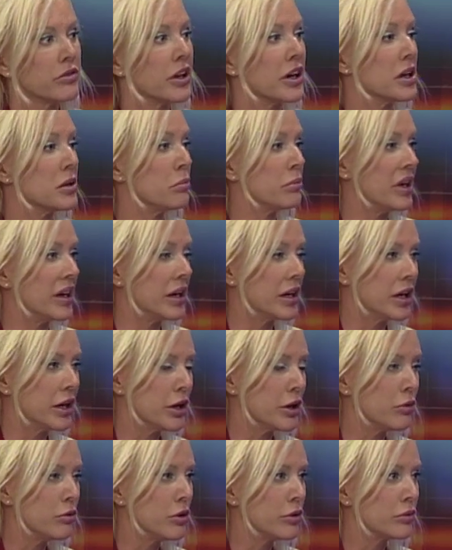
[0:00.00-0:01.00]
got
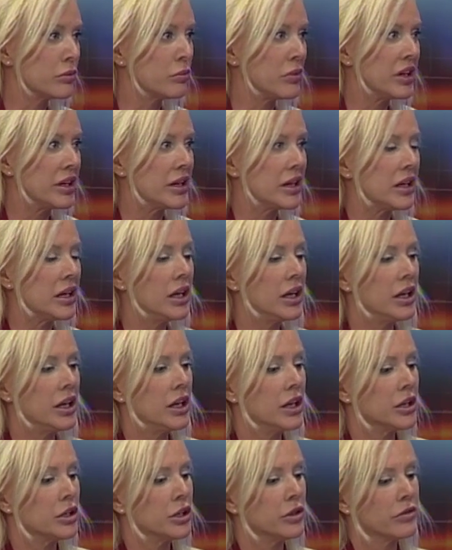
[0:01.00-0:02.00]
Medicare wanting money,
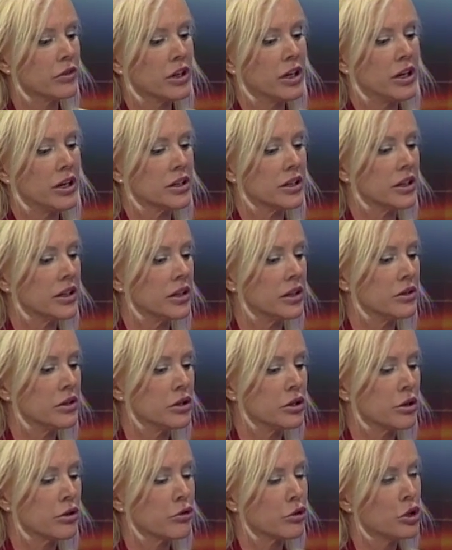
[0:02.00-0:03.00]
you've got
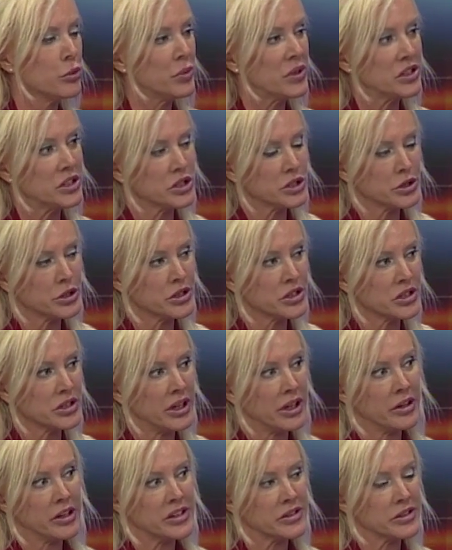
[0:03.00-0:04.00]
your group insurance
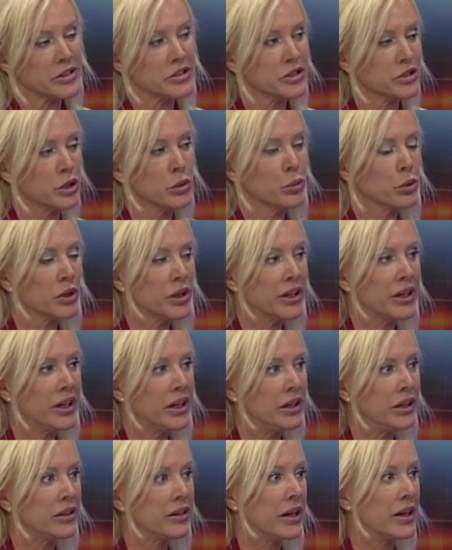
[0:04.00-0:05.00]
now has a super
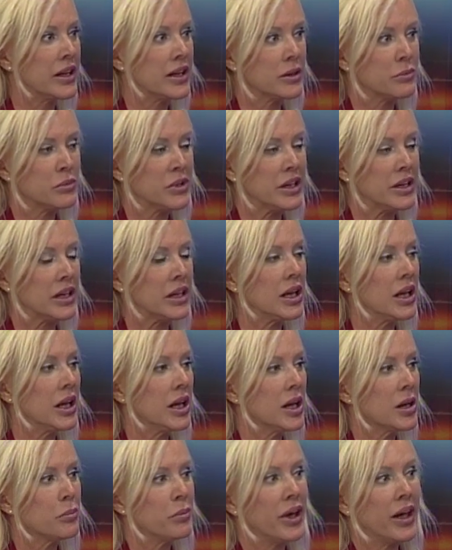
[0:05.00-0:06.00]
lien, and they get money
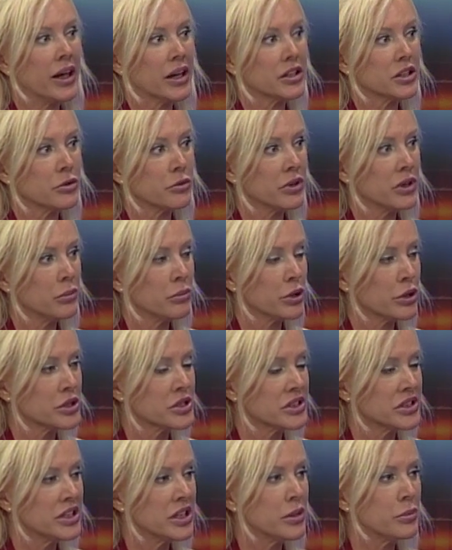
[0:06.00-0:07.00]
back to
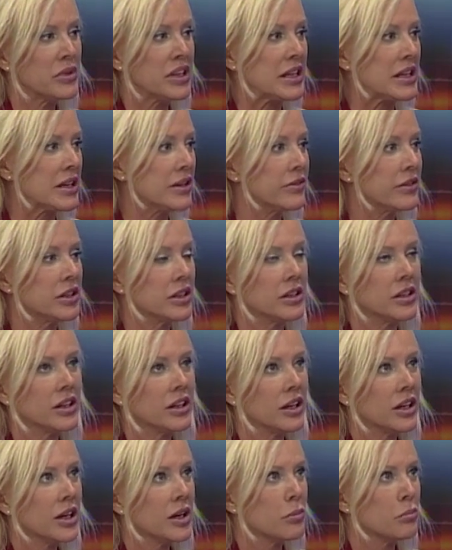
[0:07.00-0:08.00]
reimburse them even
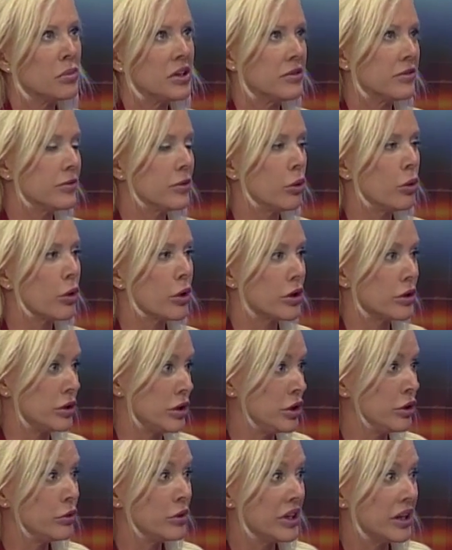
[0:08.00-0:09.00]
before
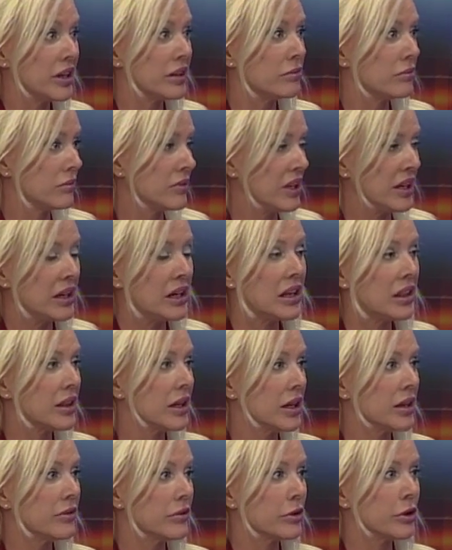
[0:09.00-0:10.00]
you get
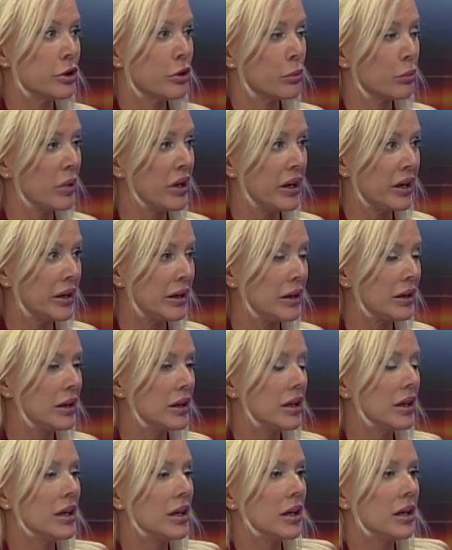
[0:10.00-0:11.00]
anything for your pain
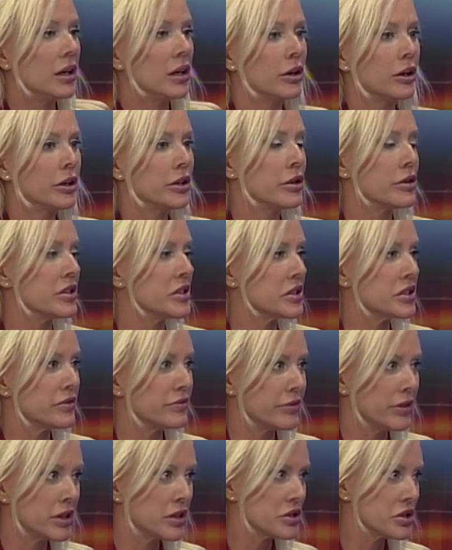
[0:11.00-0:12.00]
or your
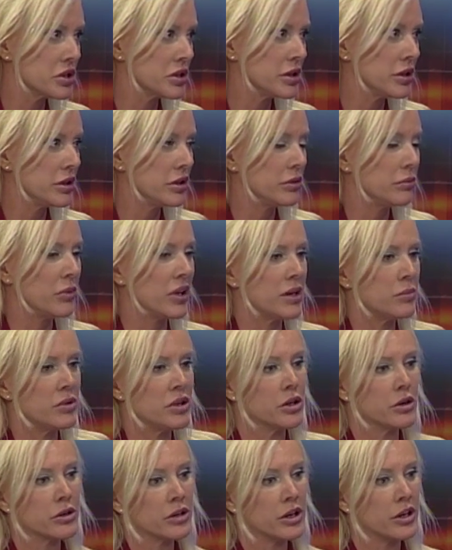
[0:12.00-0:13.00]
dysfunction. Maybe
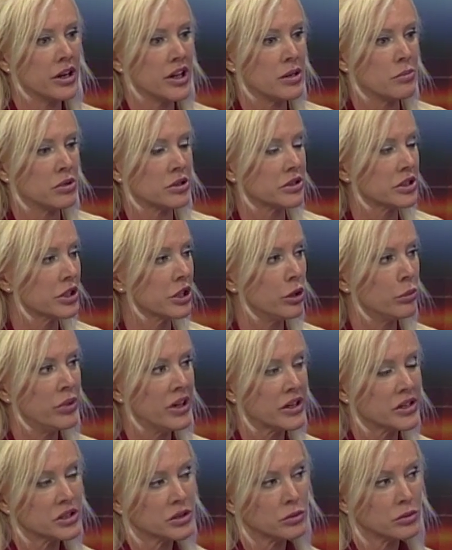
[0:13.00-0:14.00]
you're not able to go
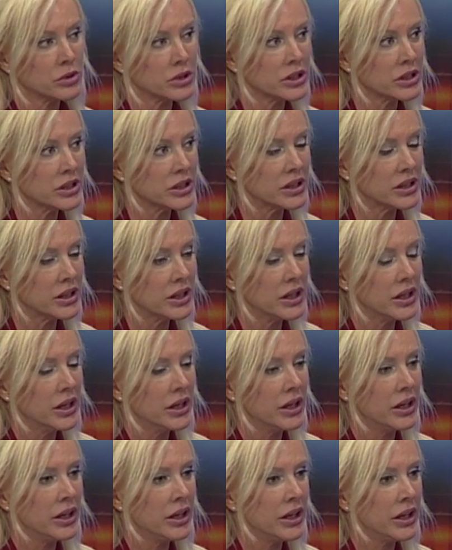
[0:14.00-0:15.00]
back to work.
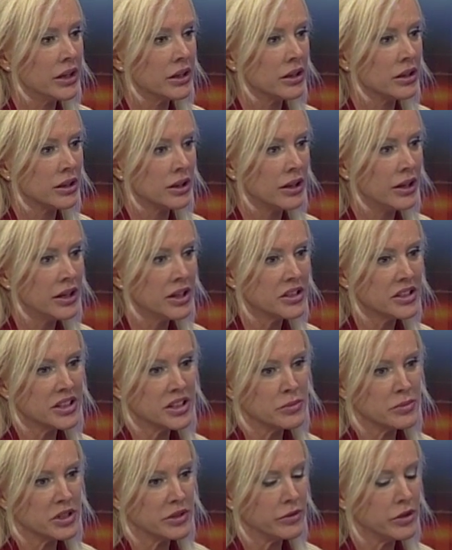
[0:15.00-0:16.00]
And a lot of
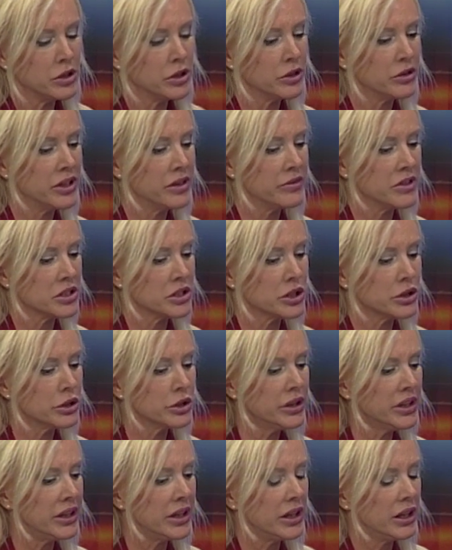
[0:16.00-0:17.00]
times, if you don't have an
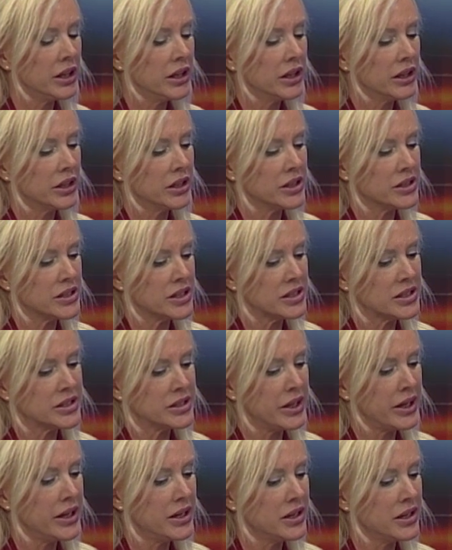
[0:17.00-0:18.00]
attorney, the
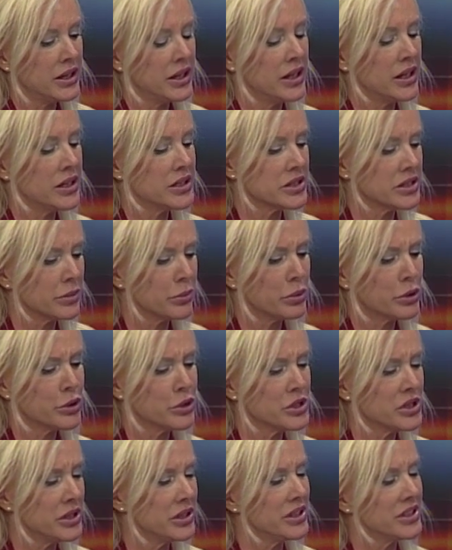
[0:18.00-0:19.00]
sad thing is the
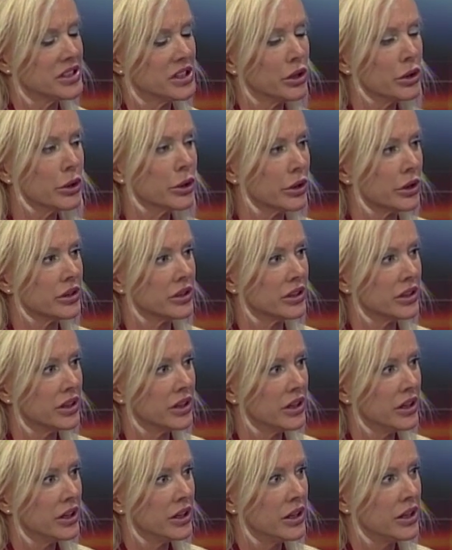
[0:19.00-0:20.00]
person that's hurt
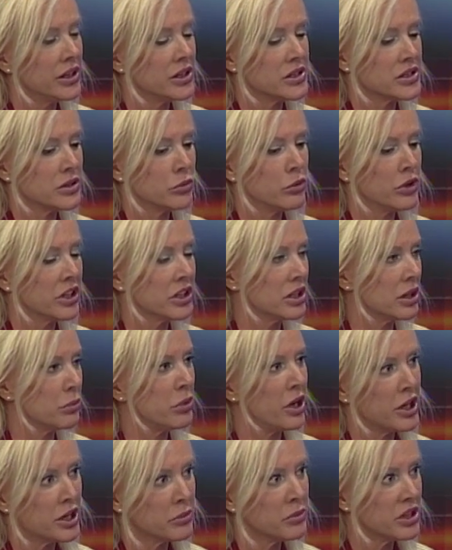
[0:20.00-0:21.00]
is the one at the
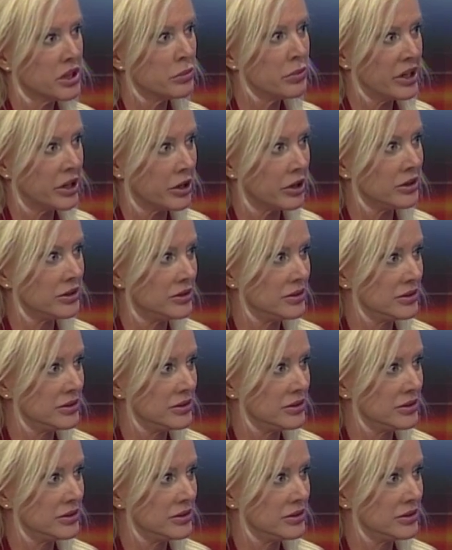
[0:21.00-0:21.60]
bottom of the barrel.